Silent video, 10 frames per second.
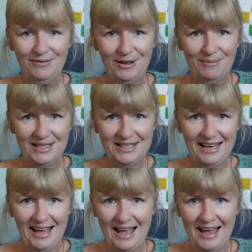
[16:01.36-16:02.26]
of them as I
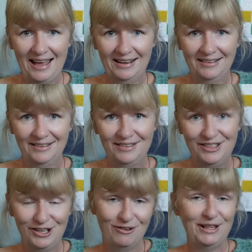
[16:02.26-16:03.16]
can
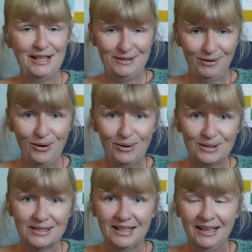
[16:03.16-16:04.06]
during these
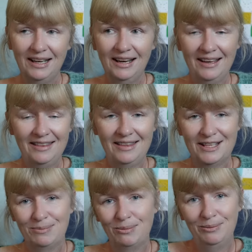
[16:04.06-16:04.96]
vlogs. I think
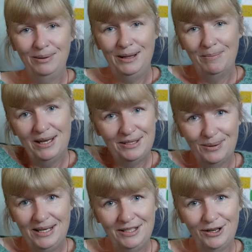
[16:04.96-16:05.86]
that's probably the
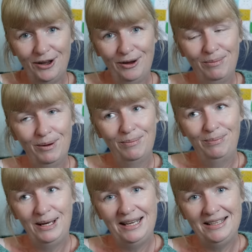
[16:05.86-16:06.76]
best way to go. But
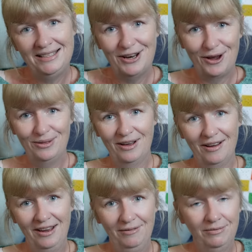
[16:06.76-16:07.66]
please know that
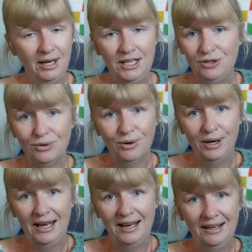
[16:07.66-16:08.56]
I
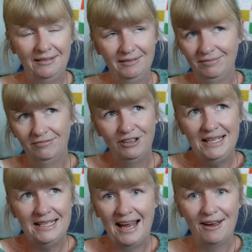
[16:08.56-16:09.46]
enjoy
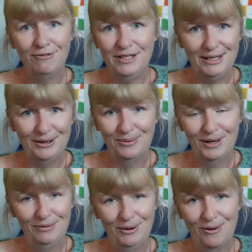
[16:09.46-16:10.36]
reading every single
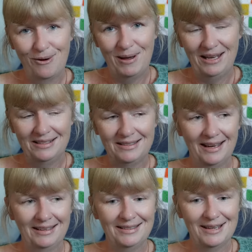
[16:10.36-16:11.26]
one of your comments,
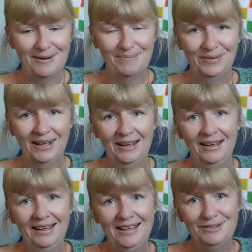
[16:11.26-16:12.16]
and
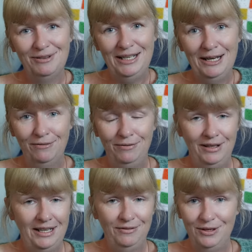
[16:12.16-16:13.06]
it's really
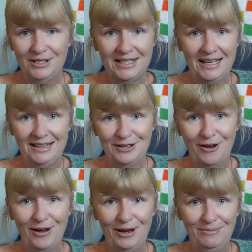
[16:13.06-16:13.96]
lovely of you to take the
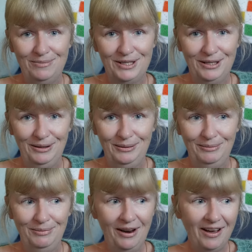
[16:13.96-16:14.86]
time
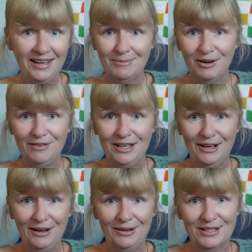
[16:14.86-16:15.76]
to like my
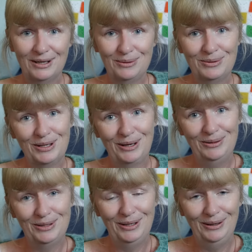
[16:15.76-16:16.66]
videos and
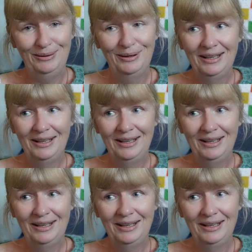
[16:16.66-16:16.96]
also to,